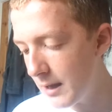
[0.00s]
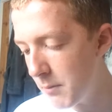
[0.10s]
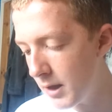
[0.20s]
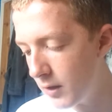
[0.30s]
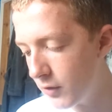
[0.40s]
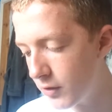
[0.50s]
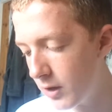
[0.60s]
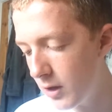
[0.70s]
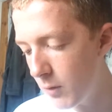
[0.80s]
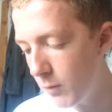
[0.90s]

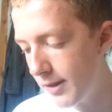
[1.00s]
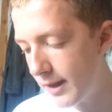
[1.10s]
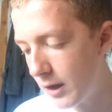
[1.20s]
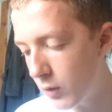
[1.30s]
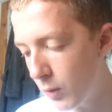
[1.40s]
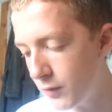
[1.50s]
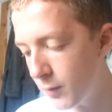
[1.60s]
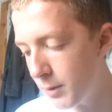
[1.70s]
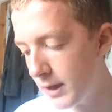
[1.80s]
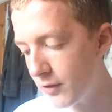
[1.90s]
emails with a code
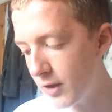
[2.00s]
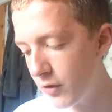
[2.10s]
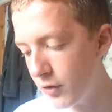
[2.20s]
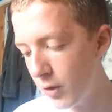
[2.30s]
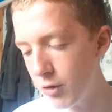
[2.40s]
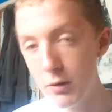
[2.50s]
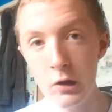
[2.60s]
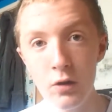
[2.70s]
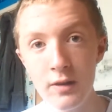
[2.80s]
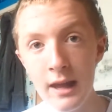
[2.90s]
for PSN Store to
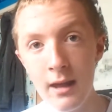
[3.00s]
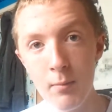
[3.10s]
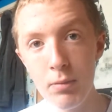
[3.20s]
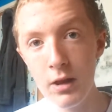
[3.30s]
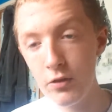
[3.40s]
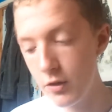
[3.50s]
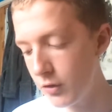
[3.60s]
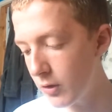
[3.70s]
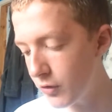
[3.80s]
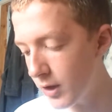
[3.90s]
unlock the
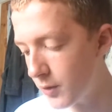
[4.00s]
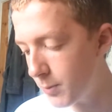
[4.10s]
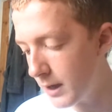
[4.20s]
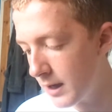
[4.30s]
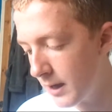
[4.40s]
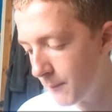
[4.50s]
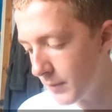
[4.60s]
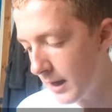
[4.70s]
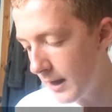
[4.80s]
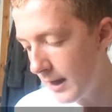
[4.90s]
PlayStation All Stars beta.
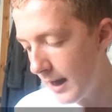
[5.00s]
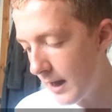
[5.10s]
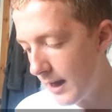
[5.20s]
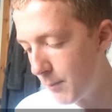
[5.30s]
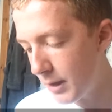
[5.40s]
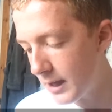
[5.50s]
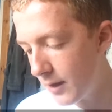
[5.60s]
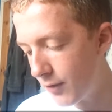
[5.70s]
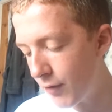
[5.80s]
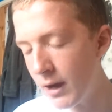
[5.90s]
It
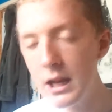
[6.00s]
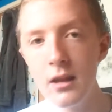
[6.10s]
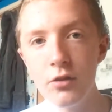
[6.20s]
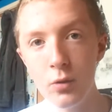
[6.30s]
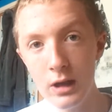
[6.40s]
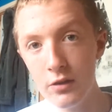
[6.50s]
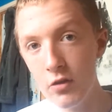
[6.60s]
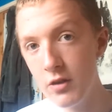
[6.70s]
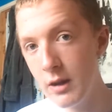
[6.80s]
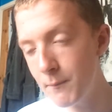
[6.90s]
begins Friday, so
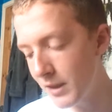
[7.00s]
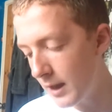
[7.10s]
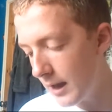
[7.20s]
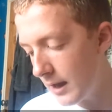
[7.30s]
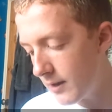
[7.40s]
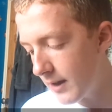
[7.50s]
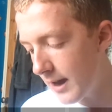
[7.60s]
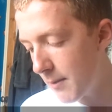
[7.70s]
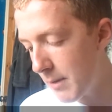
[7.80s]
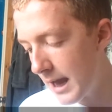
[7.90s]
yesterday, and
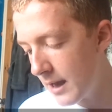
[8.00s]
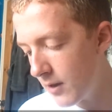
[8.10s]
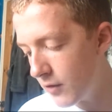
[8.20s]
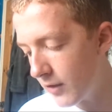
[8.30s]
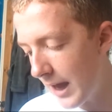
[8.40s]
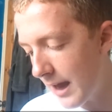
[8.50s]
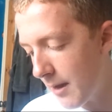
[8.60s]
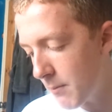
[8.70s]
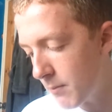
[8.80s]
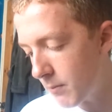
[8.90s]
ends
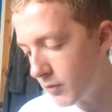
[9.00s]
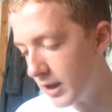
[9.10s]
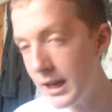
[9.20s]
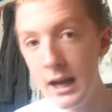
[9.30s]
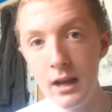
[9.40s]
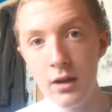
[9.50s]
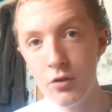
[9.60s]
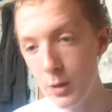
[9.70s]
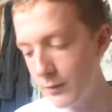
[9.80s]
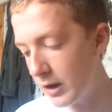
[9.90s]
tonight
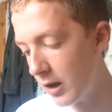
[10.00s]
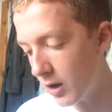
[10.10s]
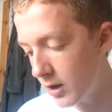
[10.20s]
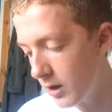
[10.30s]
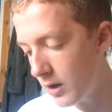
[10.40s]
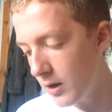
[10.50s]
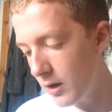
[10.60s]
at 12 o'clock.